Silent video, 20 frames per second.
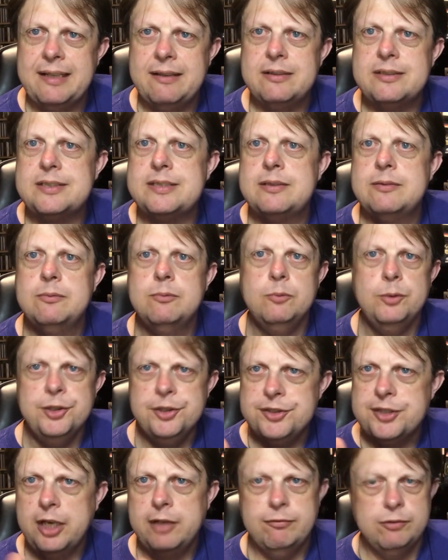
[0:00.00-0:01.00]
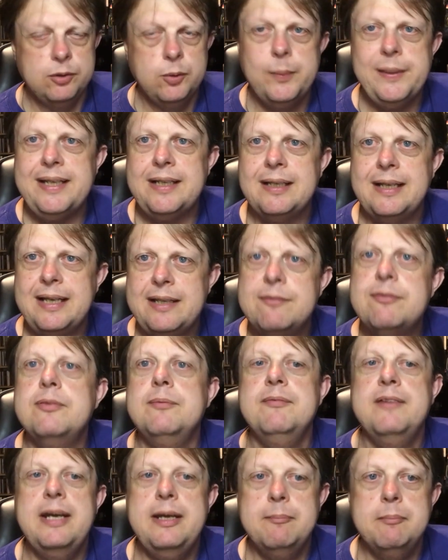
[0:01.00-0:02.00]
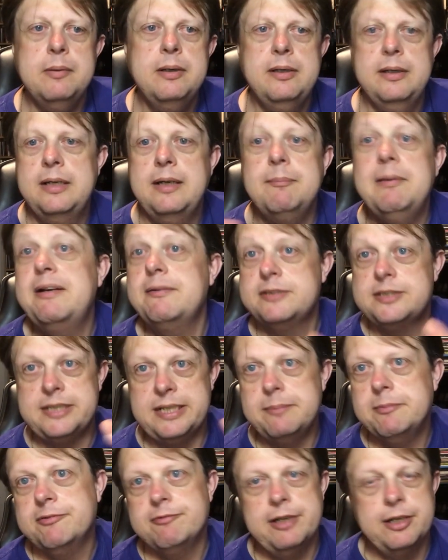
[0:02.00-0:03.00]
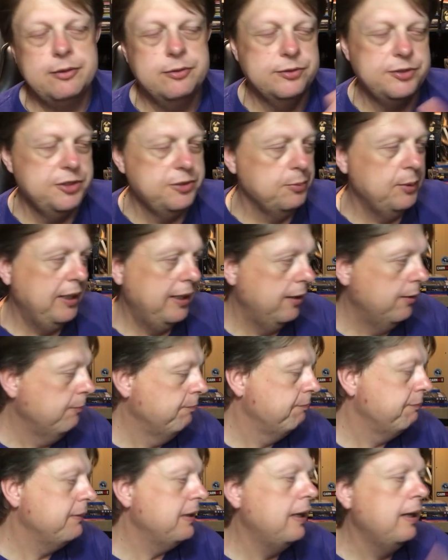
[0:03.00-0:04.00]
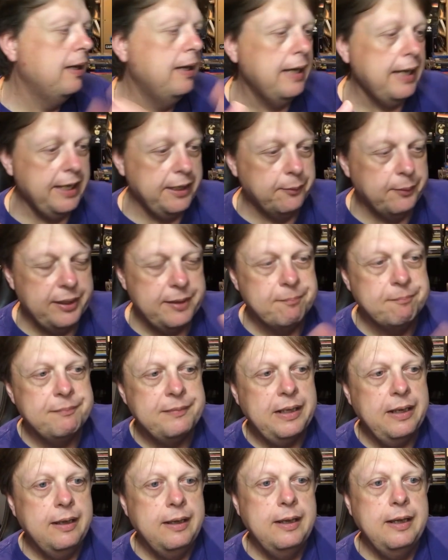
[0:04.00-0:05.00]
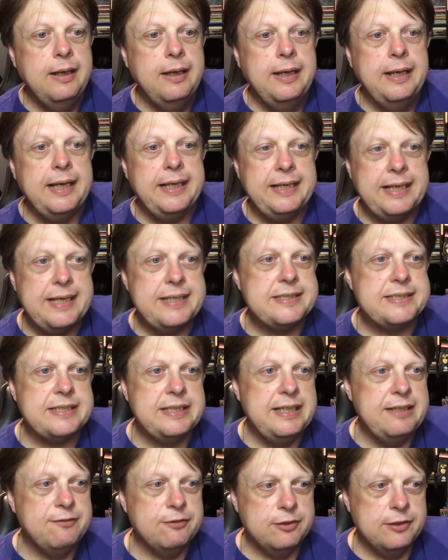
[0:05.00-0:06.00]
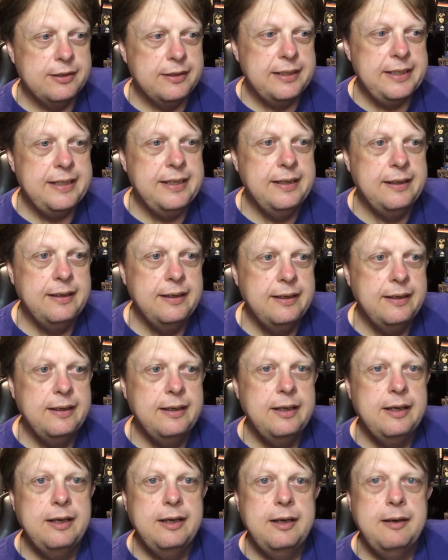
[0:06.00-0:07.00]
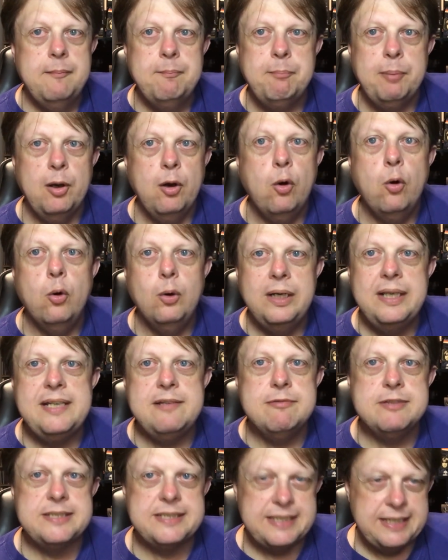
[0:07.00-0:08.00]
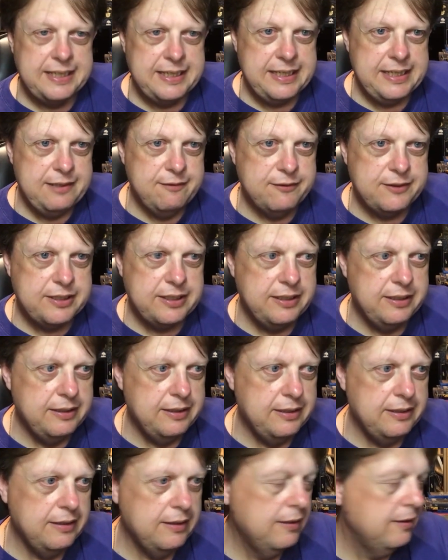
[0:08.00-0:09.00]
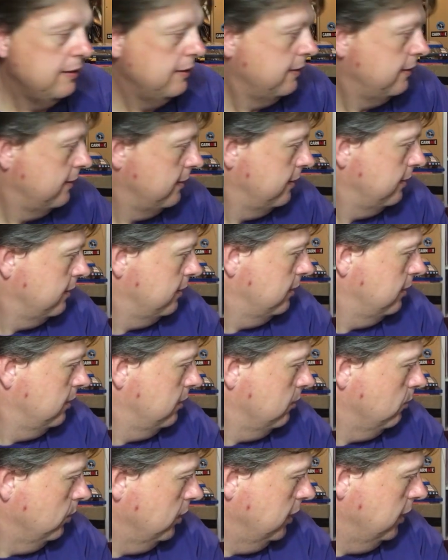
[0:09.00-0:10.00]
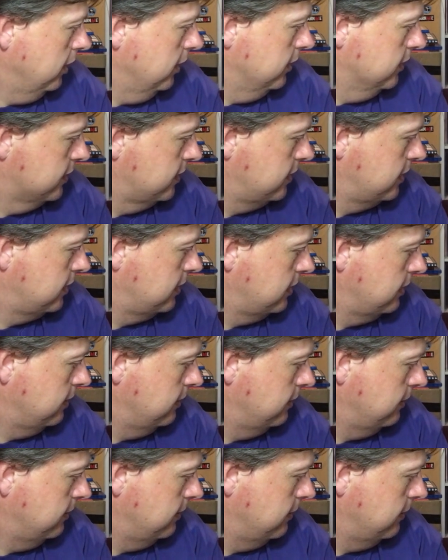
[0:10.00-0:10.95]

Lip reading: set was over a week late from them, and that was Demon Records as well. Anyway, he'd had his delivery, but all he received was